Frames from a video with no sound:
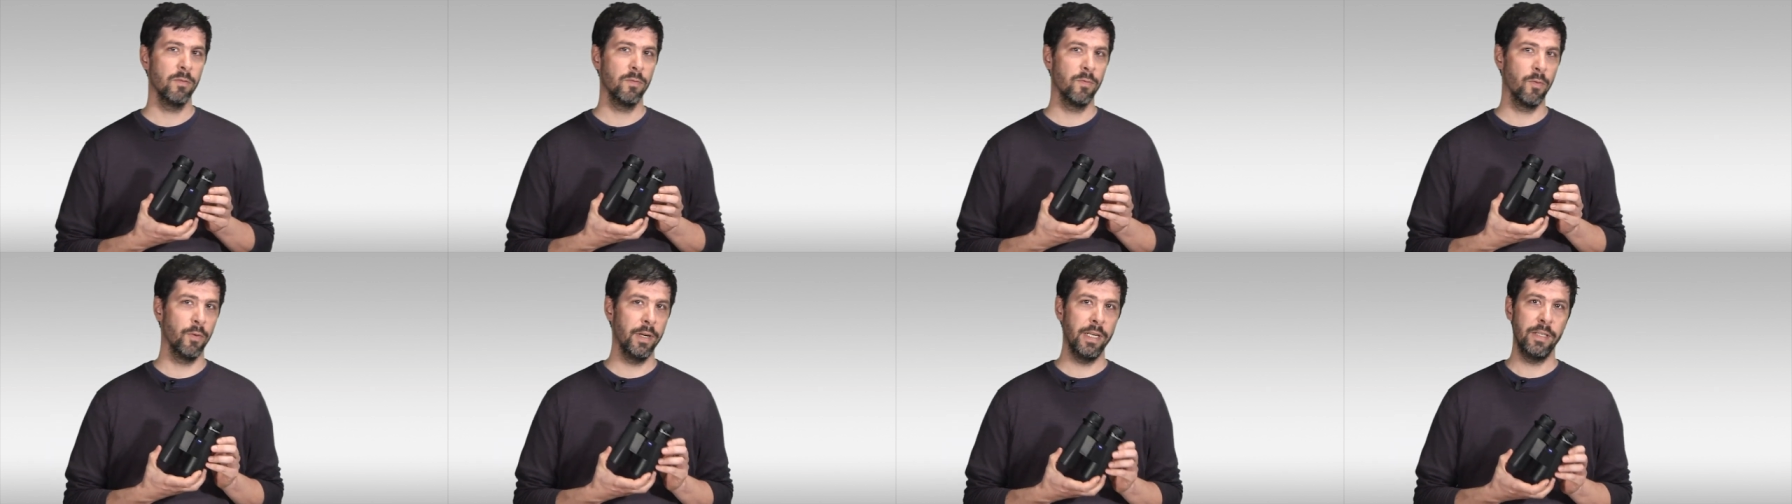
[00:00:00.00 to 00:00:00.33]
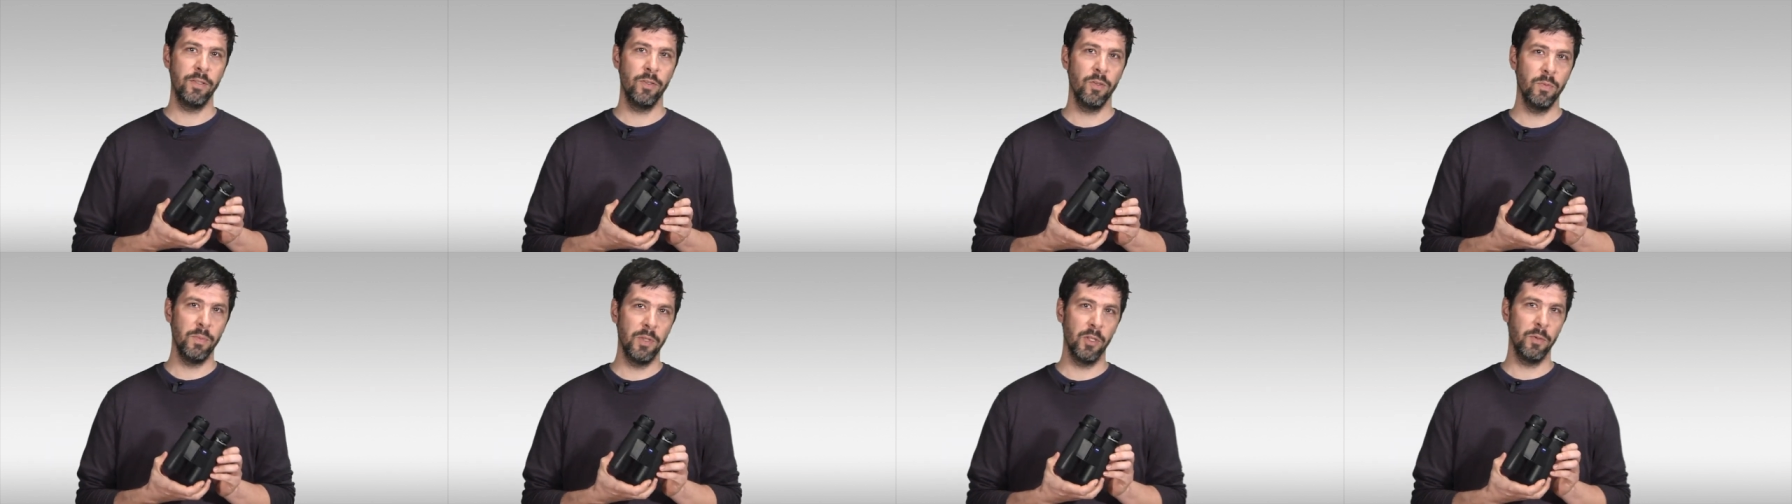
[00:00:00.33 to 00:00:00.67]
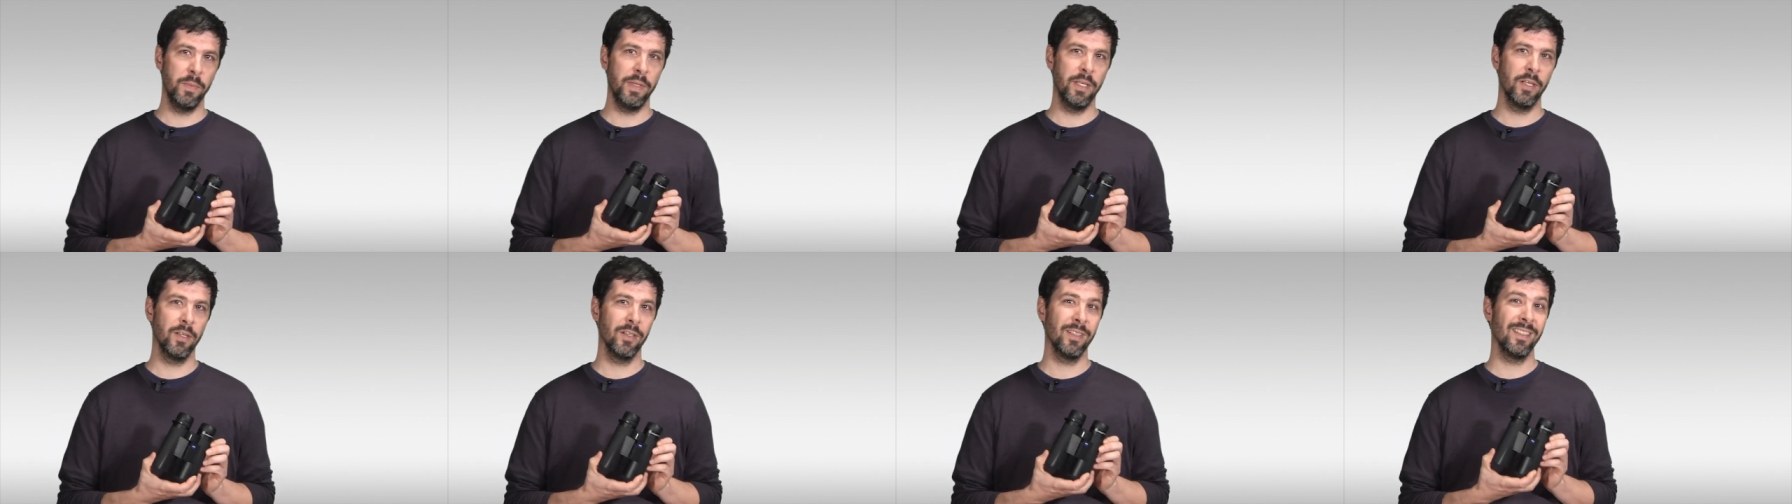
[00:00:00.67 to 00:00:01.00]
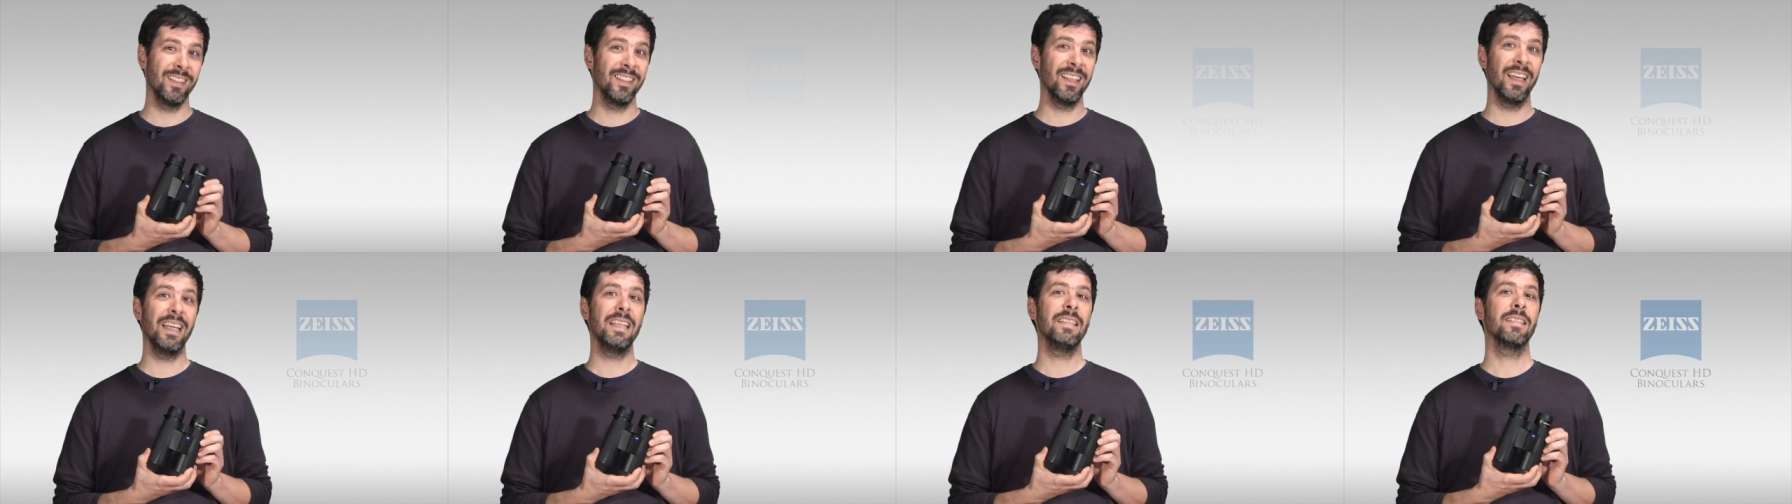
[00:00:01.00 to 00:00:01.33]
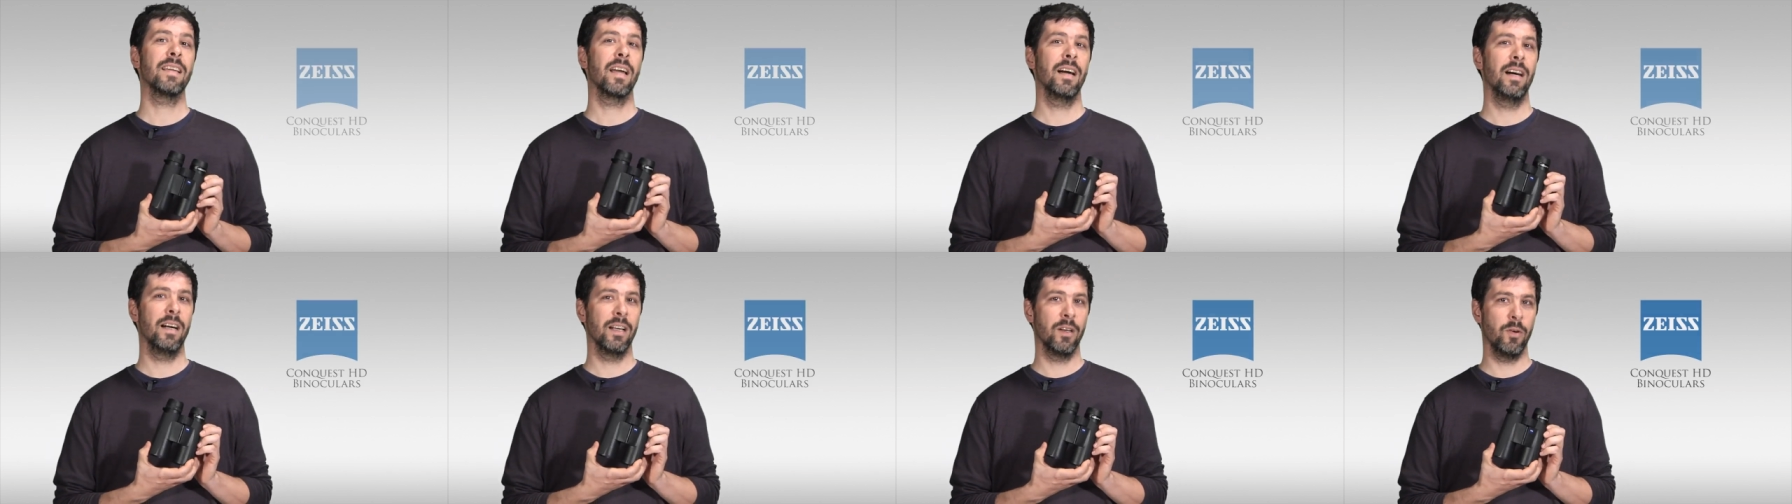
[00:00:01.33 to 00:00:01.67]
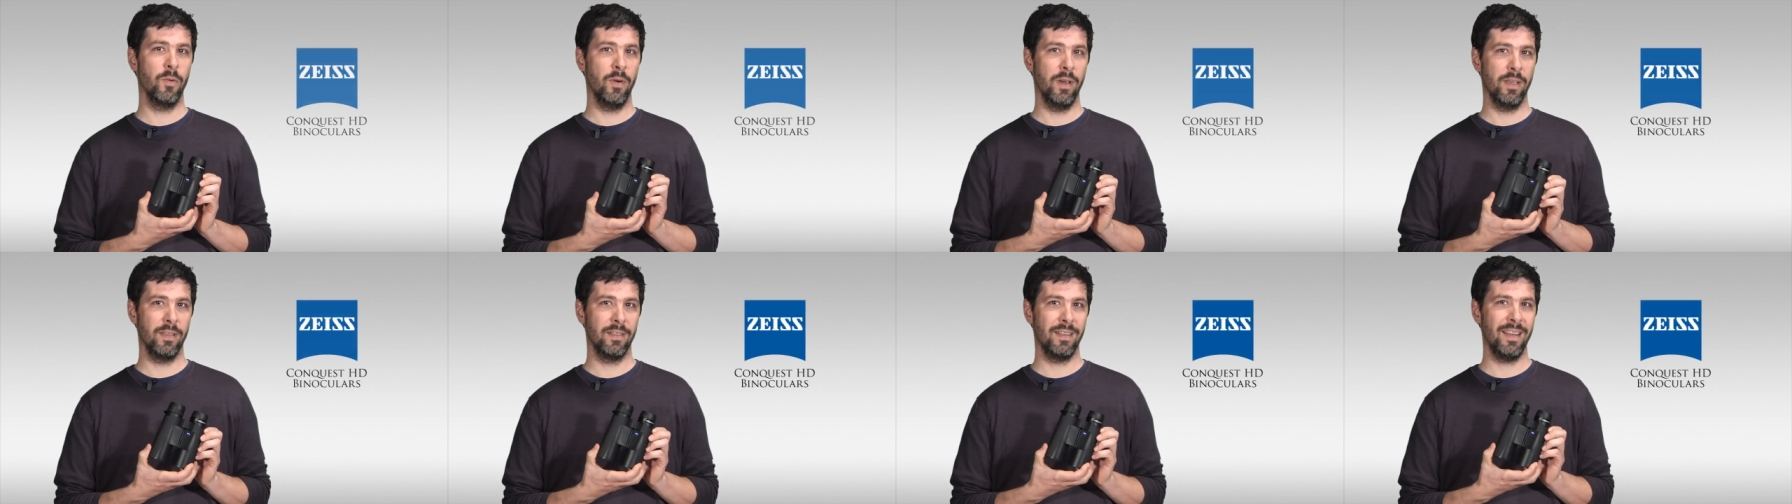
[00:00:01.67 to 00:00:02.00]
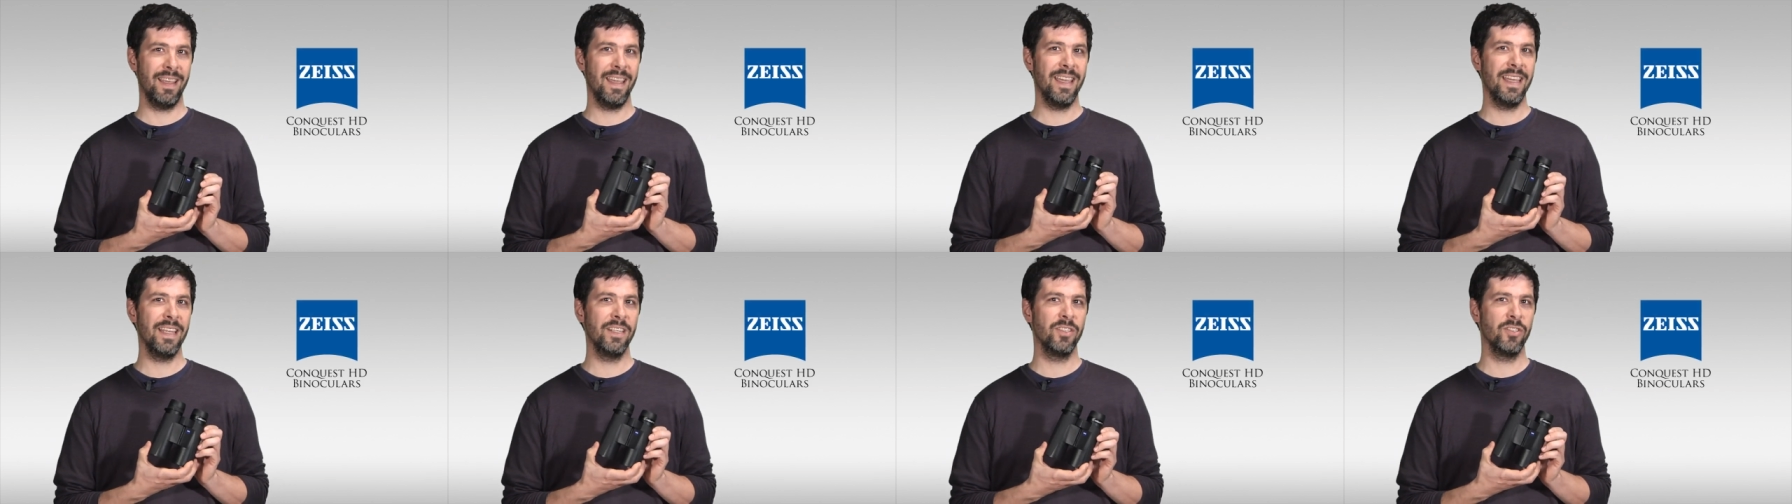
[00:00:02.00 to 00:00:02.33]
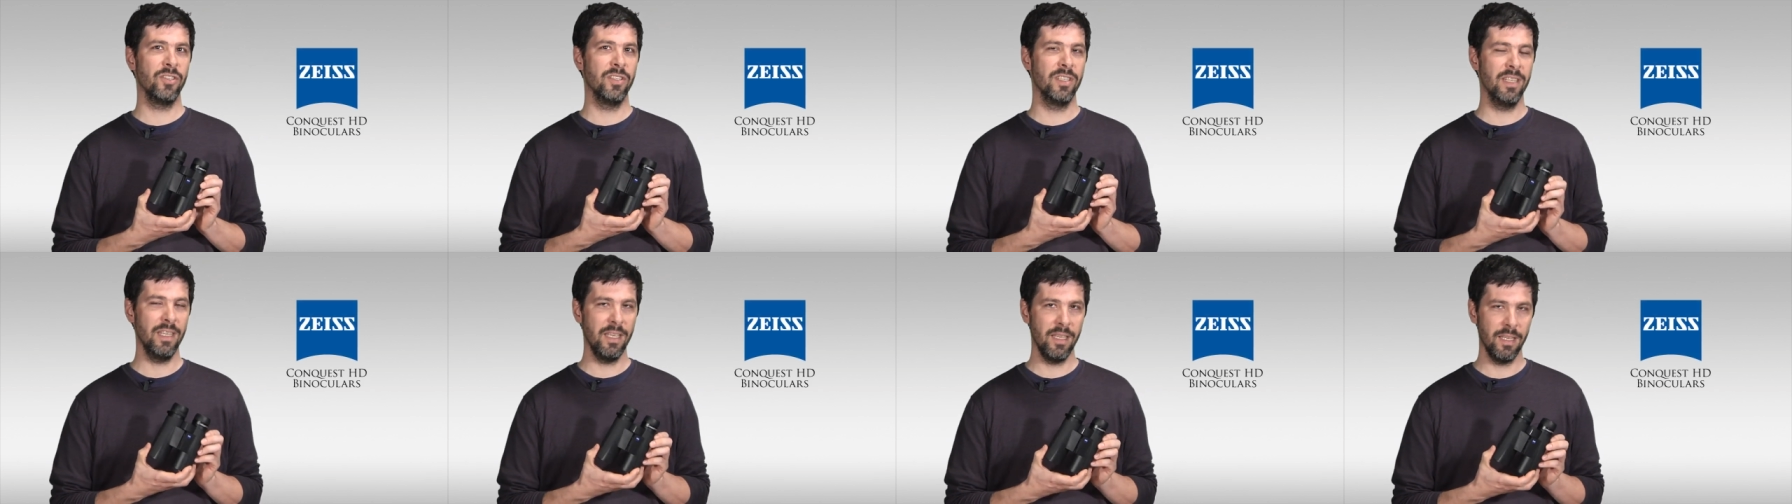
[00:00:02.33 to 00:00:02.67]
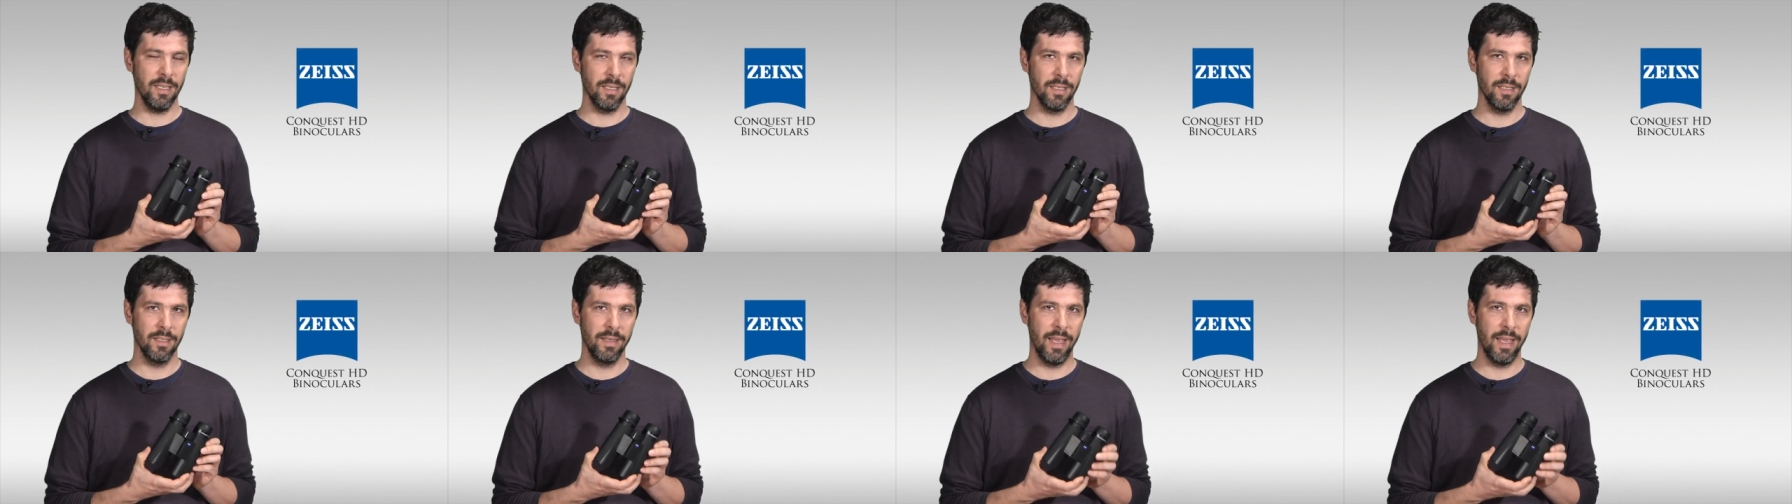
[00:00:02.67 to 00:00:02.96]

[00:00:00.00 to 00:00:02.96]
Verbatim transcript: 42 millimeter Zeiss Conquest HD.